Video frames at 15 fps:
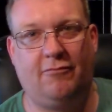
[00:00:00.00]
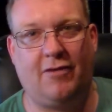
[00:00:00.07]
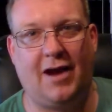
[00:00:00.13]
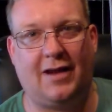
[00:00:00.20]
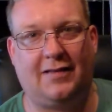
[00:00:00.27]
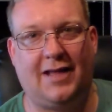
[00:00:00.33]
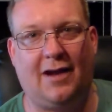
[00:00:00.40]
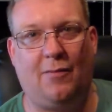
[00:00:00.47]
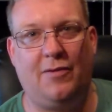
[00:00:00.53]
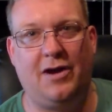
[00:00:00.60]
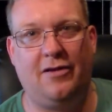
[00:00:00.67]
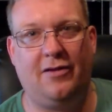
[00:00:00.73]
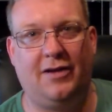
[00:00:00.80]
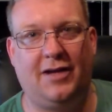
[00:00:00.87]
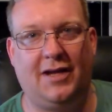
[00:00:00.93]
crack that
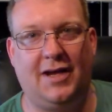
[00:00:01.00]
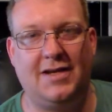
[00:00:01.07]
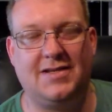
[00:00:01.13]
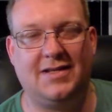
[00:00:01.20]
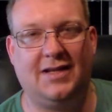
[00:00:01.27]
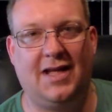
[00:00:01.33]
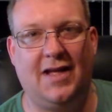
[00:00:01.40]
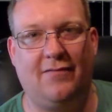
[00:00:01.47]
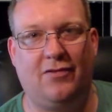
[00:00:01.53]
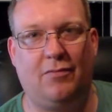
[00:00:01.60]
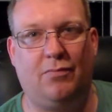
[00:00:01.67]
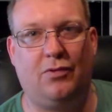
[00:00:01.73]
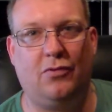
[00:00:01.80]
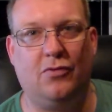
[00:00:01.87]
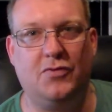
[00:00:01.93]
one out of the case and have
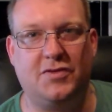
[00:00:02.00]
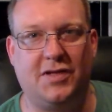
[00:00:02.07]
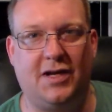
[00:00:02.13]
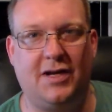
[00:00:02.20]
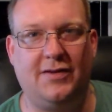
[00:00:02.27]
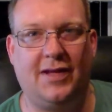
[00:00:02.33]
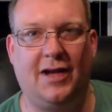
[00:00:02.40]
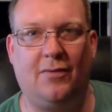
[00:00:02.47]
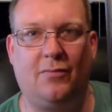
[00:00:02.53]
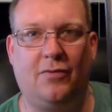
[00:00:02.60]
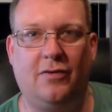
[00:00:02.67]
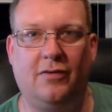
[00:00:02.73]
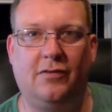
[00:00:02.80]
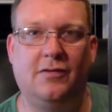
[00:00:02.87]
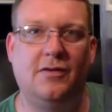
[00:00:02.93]
Capullo sign that
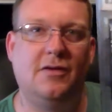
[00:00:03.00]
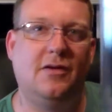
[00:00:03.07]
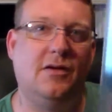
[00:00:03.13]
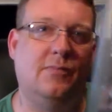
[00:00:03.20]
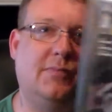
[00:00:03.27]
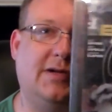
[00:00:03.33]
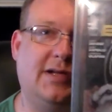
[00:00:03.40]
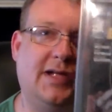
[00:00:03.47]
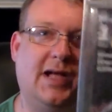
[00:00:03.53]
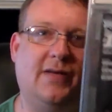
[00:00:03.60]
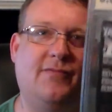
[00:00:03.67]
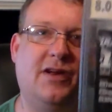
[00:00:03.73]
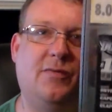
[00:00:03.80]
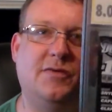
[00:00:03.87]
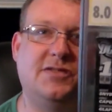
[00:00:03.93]
one. But yeah,
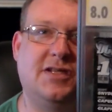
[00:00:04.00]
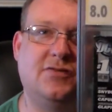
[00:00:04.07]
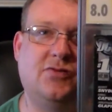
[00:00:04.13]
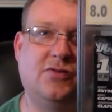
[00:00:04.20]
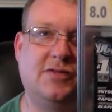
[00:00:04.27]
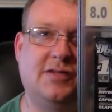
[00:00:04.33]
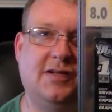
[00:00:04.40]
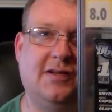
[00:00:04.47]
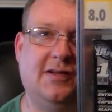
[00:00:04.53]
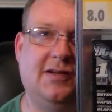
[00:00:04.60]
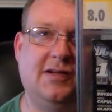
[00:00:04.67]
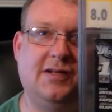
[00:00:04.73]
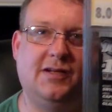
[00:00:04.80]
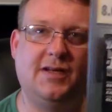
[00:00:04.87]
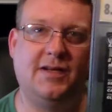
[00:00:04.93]
if anyone's interested
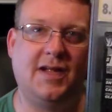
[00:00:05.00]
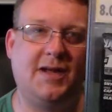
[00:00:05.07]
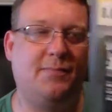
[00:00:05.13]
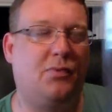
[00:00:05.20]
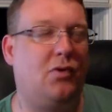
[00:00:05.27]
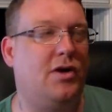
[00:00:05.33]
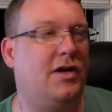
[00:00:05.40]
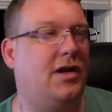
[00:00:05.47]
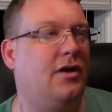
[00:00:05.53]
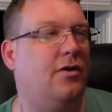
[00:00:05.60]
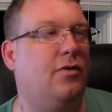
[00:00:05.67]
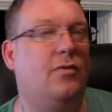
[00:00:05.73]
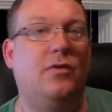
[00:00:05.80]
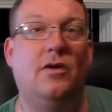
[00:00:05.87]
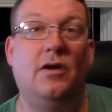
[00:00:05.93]
in an
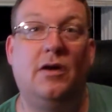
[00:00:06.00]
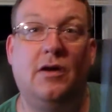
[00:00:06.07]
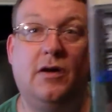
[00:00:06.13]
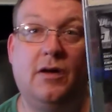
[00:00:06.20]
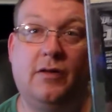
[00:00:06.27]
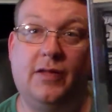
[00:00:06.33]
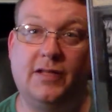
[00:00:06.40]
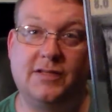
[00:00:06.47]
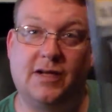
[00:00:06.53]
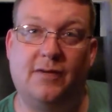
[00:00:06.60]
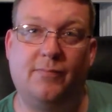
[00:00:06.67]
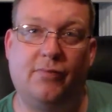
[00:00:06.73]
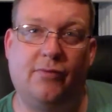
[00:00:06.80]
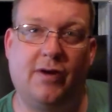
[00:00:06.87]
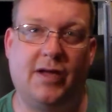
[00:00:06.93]
8.0, it's
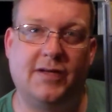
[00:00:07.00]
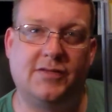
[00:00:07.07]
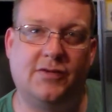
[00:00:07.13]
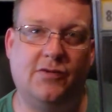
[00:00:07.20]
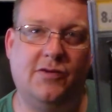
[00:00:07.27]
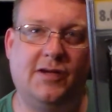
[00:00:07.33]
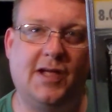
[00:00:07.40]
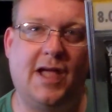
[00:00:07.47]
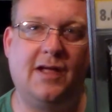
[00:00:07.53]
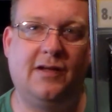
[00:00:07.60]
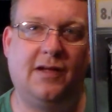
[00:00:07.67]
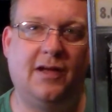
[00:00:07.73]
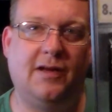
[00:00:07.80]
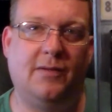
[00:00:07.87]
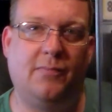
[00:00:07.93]
unpressed, so you
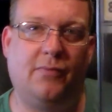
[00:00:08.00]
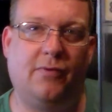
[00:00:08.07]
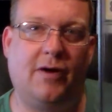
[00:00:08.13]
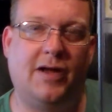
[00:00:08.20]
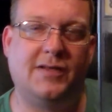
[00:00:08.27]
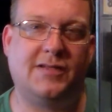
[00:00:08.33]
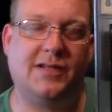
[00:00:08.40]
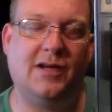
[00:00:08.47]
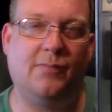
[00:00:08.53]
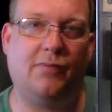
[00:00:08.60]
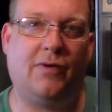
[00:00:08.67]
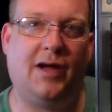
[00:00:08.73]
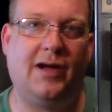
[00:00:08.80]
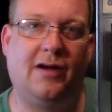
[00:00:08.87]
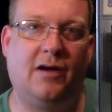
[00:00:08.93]
can get it pressed, and it'll
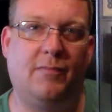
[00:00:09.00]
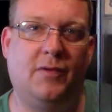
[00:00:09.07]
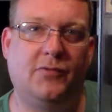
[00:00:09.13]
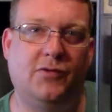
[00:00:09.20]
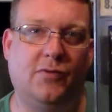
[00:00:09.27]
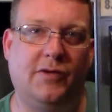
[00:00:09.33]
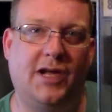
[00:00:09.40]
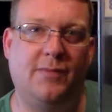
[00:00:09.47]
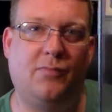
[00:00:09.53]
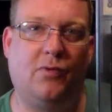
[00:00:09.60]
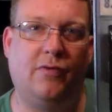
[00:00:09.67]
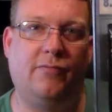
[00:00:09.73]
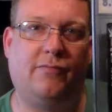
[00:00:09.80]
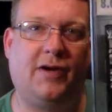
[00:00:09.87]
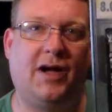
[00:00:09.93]
probably come up to an
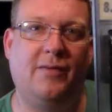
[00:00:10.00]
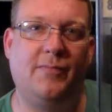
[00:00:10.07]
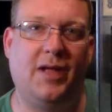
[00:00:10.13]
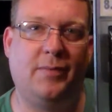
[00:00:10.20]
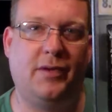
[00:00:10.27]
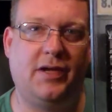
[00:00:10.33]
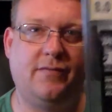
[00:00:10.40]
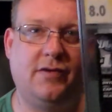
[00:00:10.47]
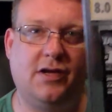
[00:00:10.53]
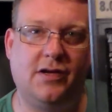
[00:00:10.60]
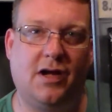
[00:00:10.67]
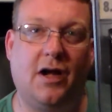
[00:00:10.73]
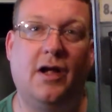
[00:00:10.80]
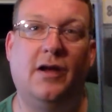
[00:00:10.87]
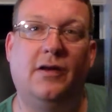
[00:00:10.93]
8.5, maybe even a
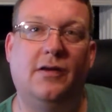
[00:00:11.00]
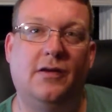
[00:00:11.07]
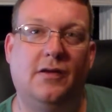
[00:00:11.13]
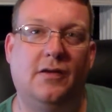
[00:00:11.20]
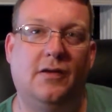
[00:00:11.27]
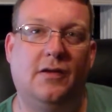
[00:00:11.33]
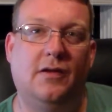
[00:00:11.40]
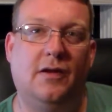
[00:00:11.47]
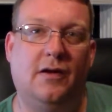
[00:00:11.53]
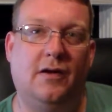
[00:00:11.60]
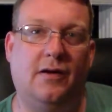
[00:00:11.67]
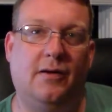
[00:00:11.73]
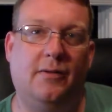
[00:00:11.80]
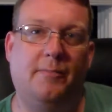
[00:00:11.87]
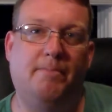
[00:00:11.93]
9.
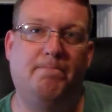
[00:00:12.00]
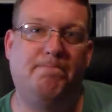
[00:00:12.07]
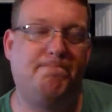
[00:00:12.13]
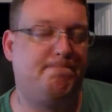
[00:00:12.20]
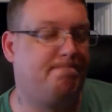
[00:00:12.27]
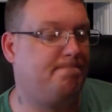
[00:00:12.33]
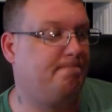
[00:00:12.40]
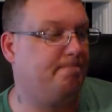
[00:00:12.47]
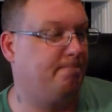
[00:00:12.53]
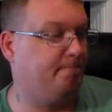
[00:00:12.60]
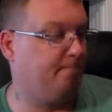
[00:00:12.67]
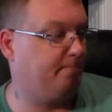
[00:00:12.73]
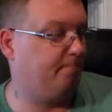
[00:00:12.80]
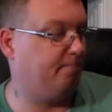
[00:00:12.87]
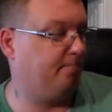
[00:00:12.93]
Um,
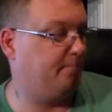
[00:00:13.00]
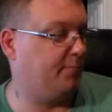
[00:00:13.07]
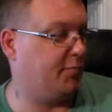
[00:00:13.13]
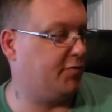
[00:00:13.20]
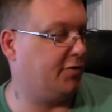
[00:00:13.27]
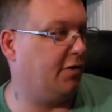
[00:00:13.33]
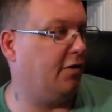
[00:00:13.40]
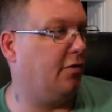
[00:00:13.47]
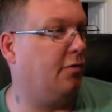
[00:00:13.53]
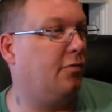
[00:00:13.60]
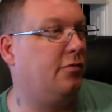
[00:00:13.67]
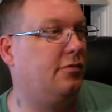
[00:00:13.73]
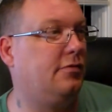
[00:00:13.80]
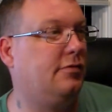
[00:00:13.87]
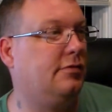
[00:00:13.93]
so,
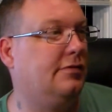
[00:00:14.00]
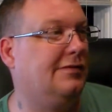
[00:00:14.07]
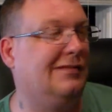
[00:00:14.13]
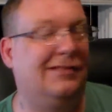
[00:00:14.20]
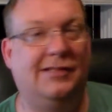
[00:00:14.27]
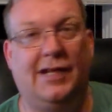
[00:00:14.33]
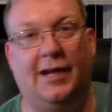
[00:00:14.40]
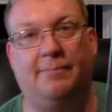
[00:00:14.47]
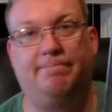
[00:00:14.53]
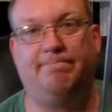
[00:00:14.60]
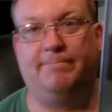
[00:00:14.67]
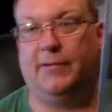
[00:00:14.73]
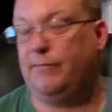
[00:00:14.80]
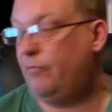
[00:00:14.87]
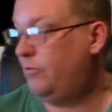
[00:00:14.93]
yeah,
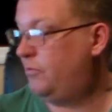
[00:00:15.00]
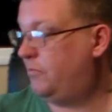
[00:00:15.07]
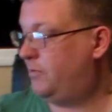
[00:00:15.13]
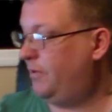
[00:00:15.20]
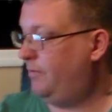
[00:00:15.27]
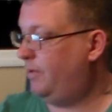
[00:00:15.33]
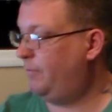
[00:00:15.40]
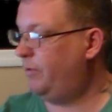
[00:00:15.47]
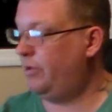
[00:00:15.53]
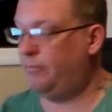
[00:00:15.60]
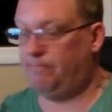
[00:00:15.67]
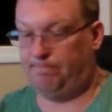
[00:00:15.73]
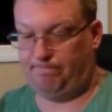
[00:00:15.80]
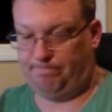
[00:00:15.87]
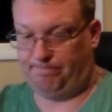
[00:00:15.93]
if you're interested, let me know.